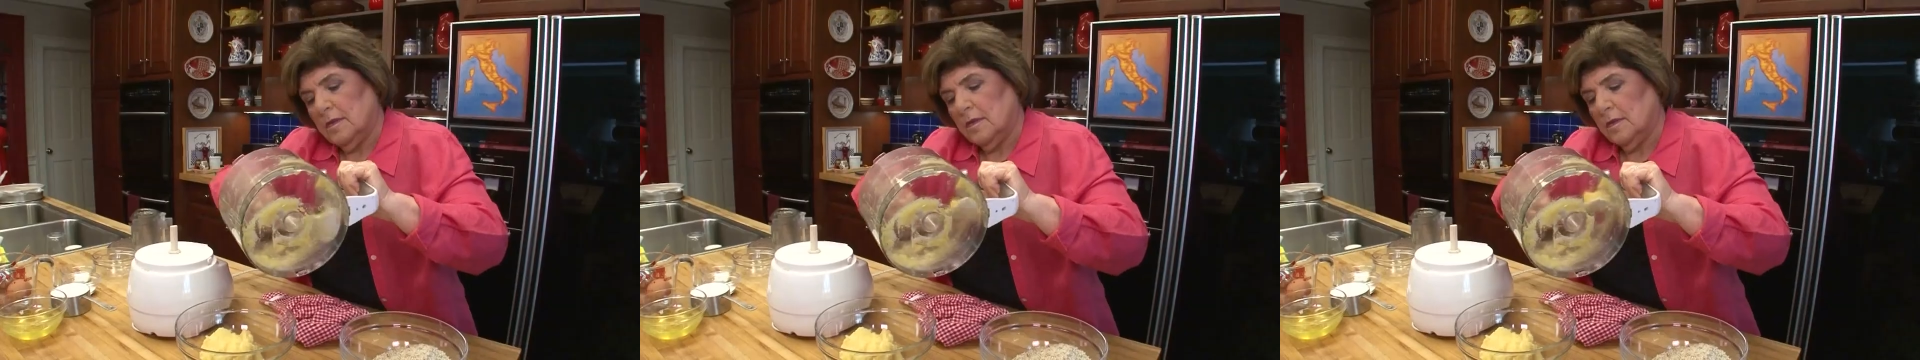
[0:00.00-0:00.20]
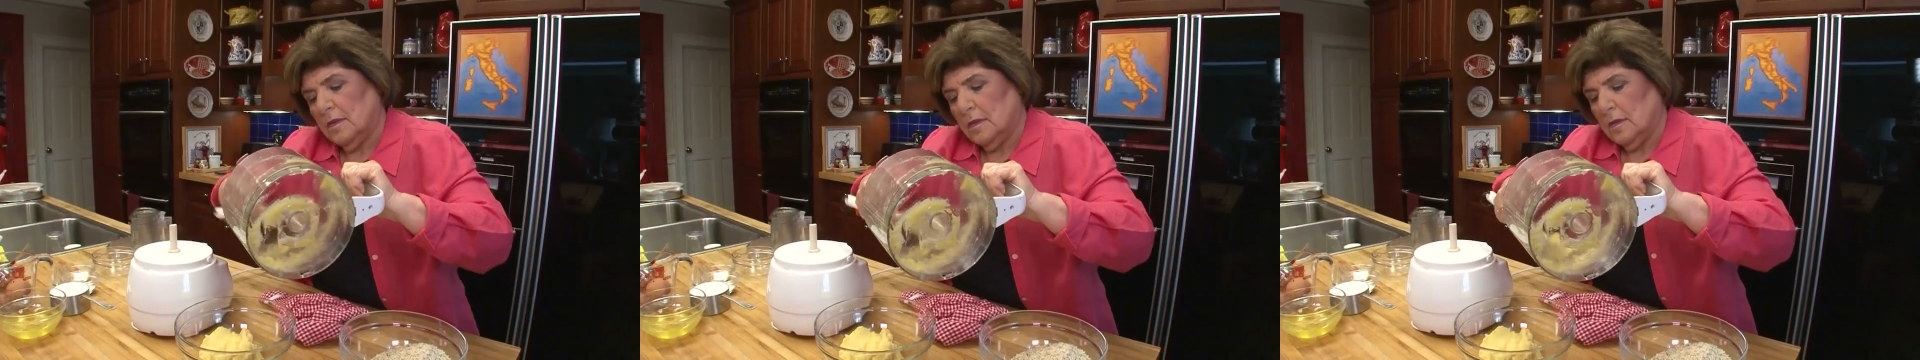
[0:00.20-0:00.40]

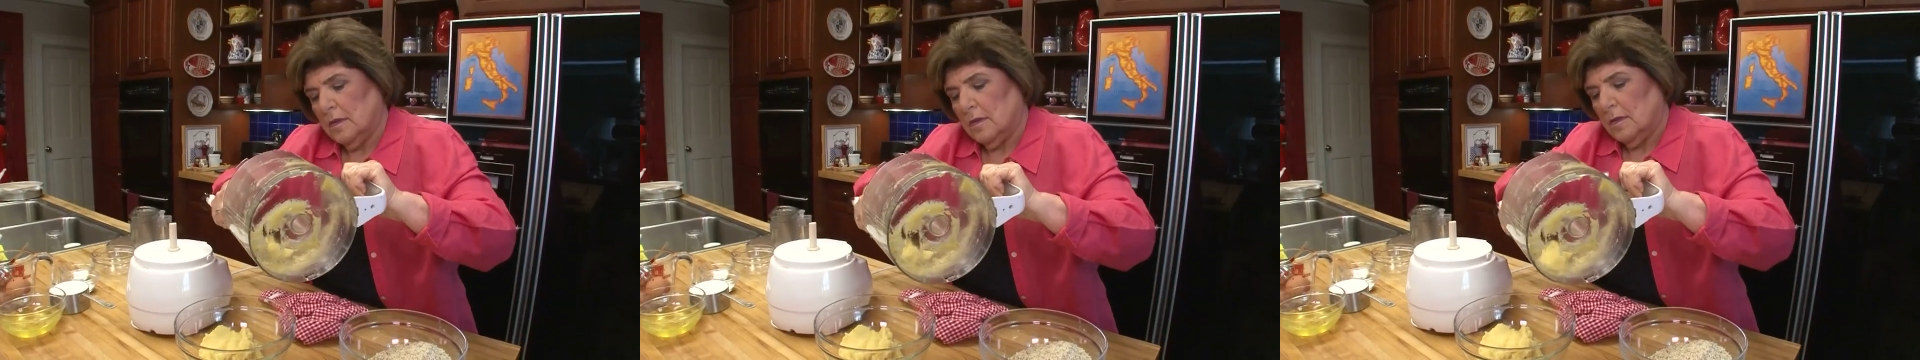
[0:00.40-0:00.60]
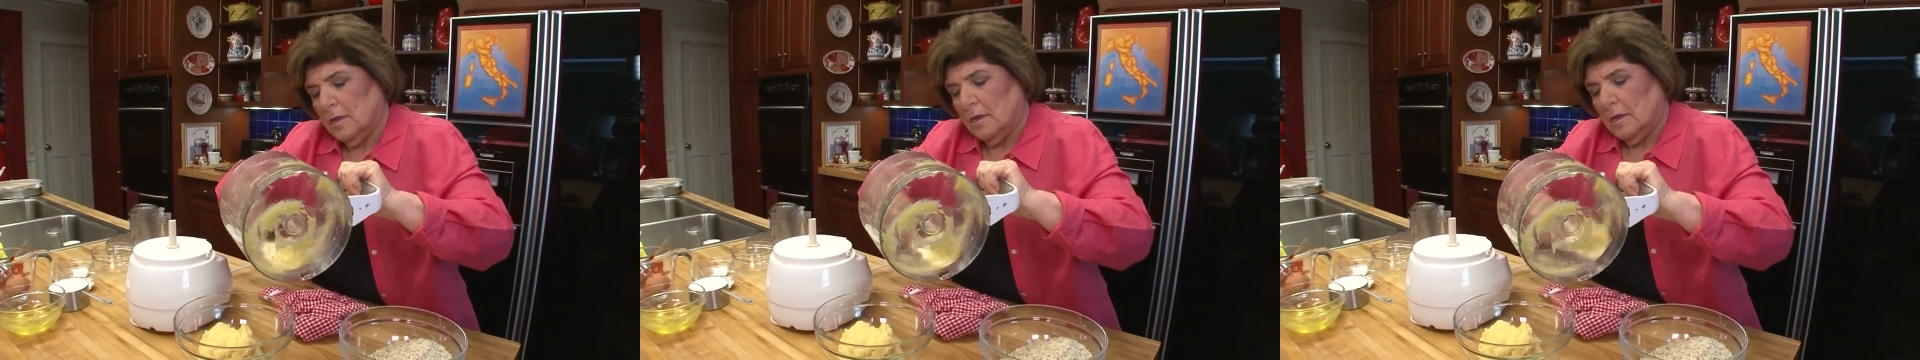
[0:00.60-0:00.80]

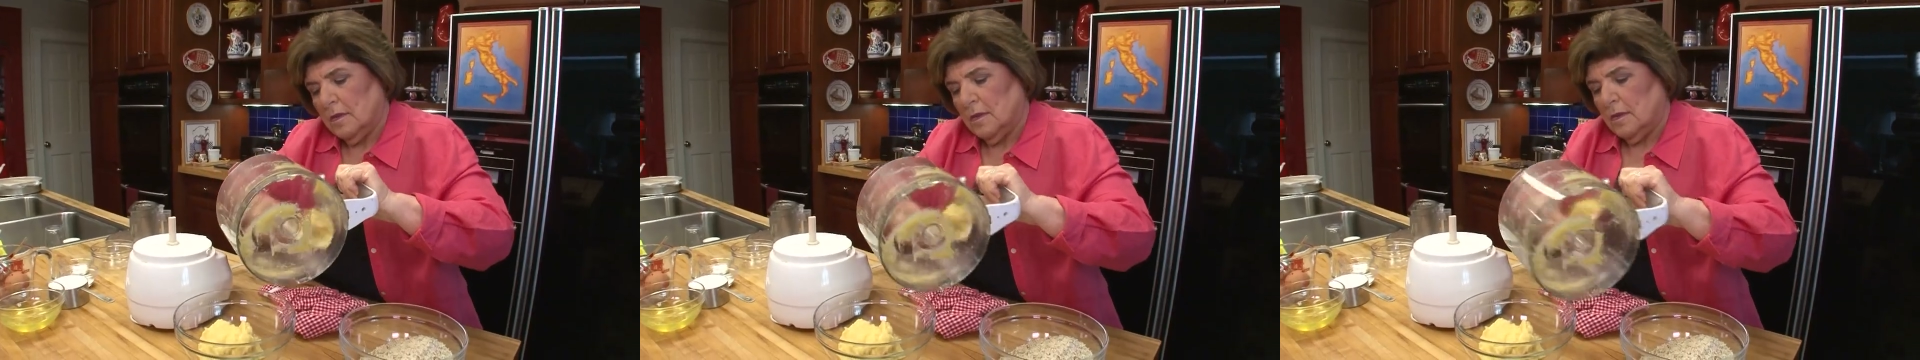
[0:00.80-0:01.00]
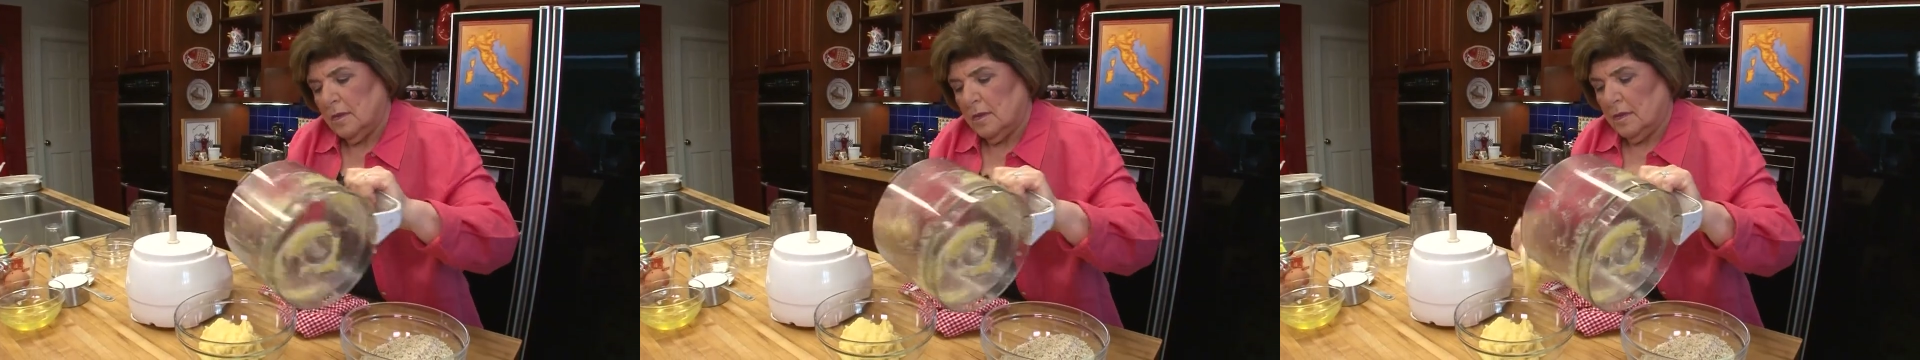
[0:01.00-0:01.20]

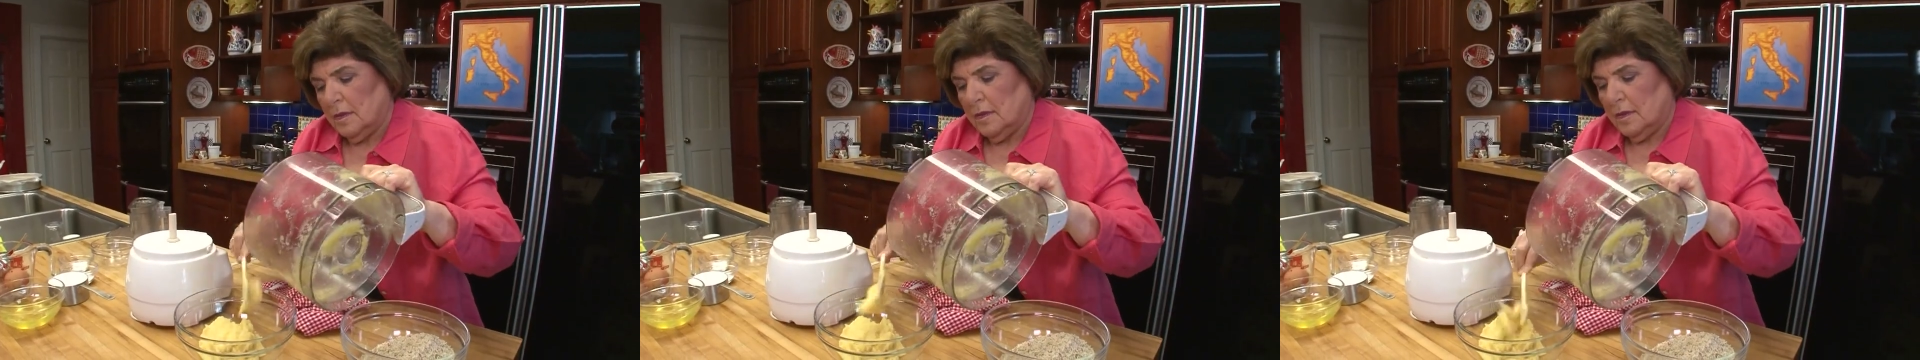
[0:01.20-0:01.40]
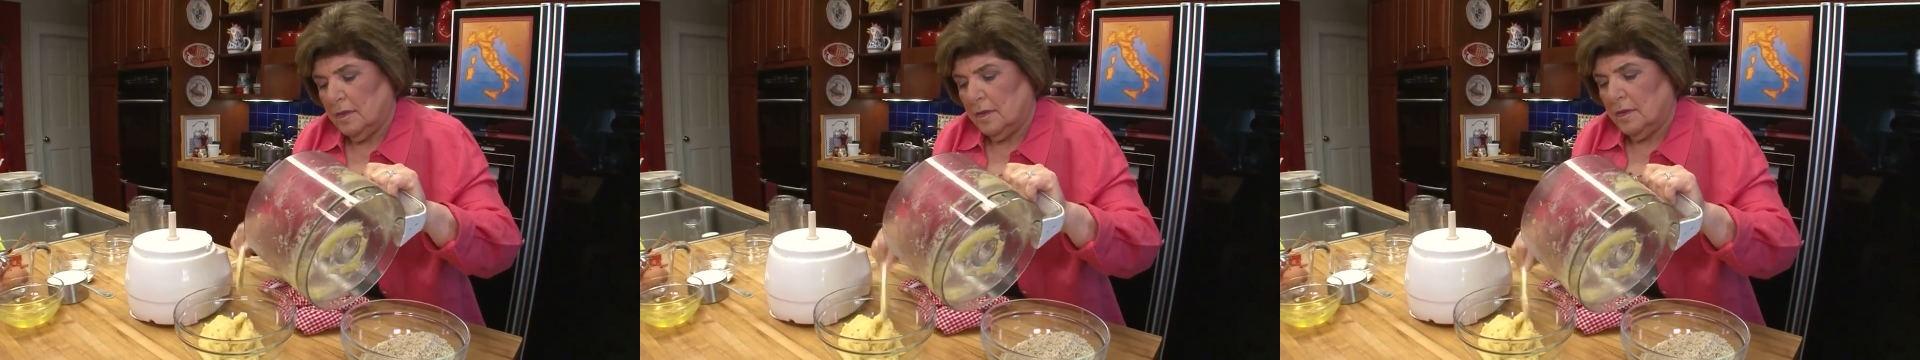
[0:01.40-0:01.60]

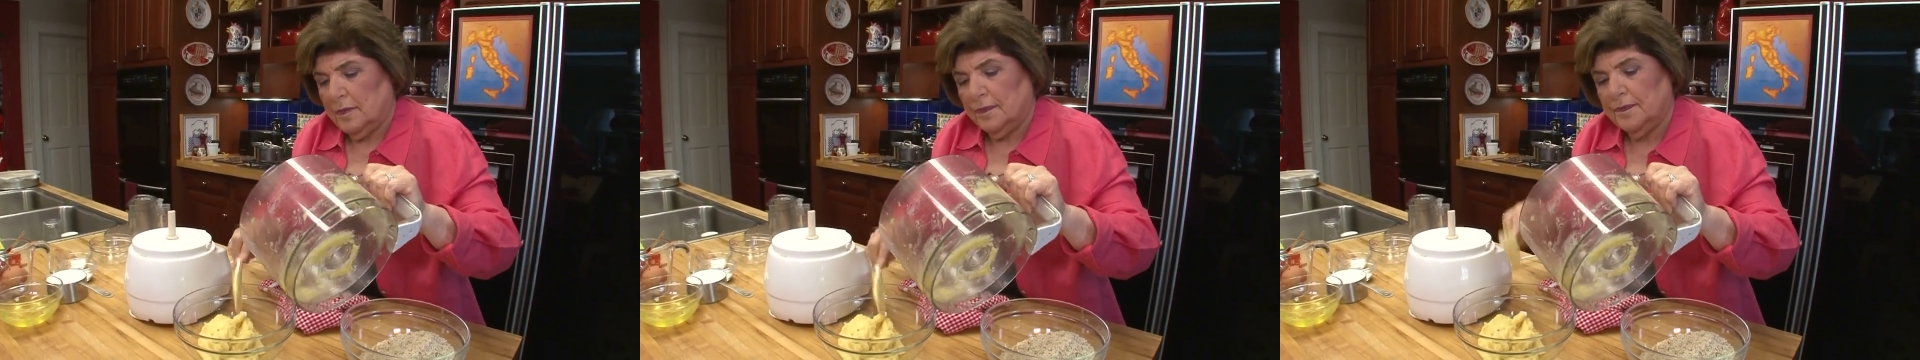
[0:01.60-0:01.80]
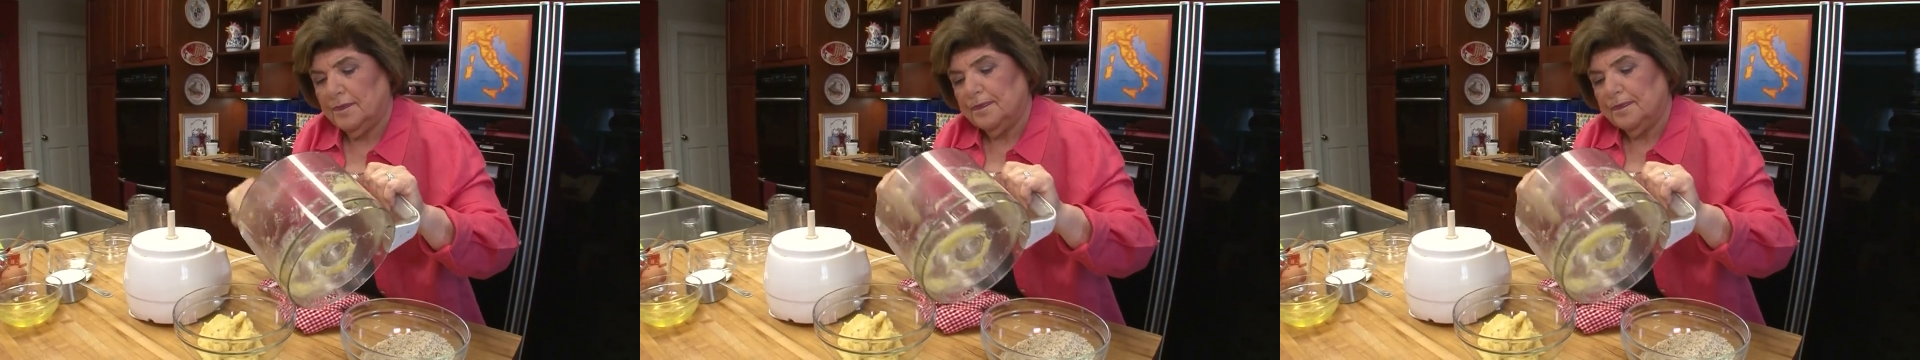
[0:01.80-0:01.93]
[no speech]